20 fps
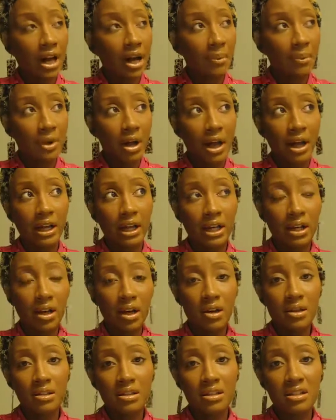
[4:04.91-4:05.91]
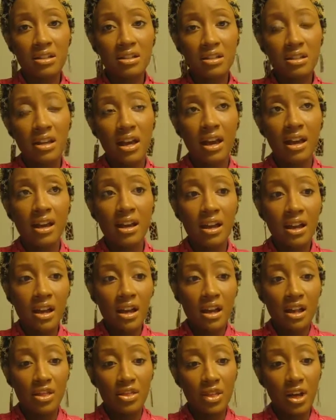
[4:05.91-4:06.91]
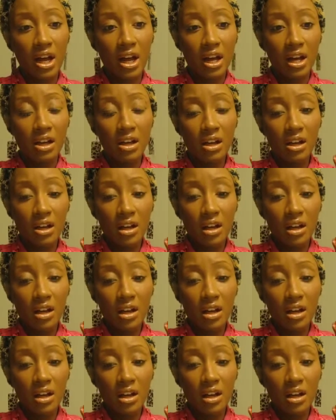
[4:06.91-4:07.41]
I gotta honestly say that